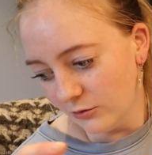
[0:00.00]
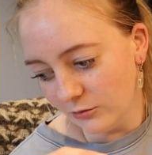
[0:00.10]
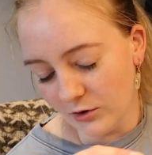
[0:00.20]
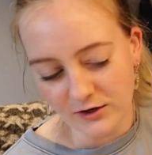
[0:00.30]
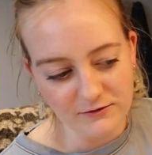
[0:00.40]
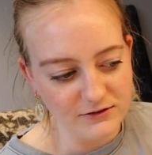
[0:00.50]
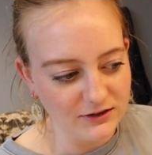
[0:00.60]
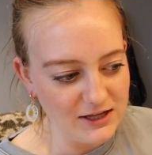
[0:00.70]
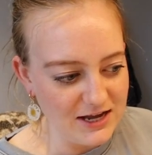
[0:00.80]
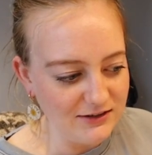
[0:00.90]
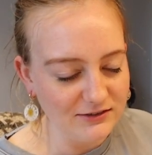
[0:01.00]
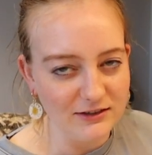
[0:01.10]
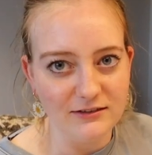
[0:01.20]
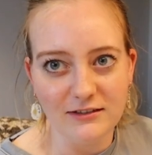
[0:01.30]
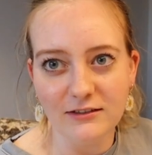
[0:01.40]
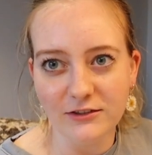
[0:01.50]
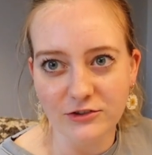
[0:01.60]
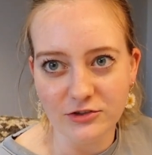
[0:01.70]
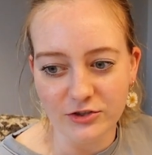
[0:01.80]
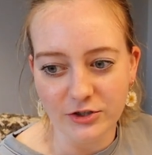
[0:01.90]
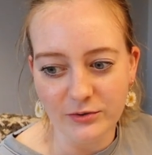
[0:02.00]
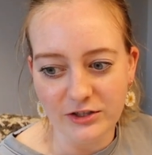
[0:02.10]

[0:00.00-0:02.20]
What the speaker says: one of the legs didn't unscrew